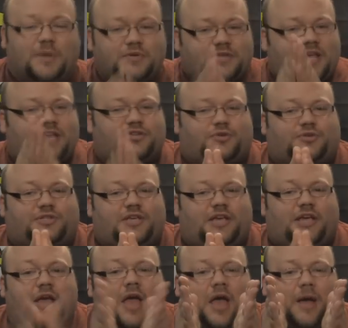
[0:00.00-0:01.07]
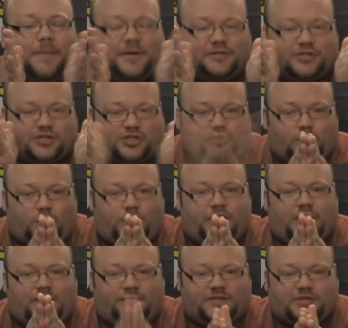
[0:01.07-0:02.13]
most interesting about the
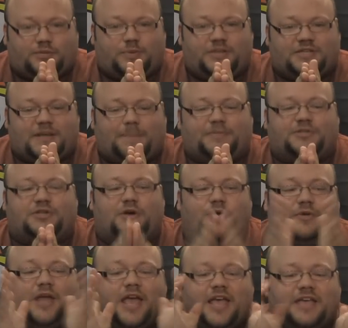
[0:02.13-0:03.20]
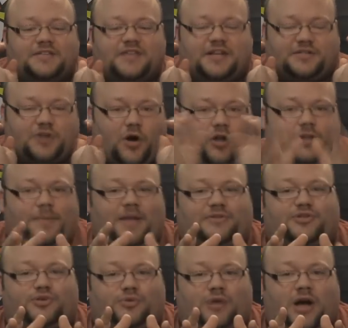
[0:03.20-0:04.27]
story of this week's episode is that it's all about
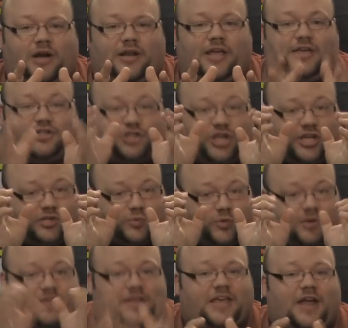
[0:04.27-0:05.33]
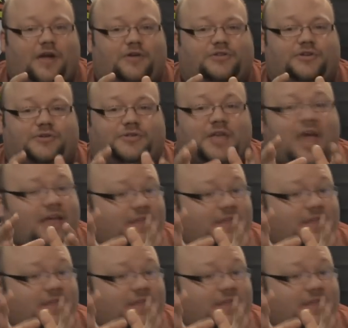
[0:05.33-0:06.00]
Tsunade. She is one of the characters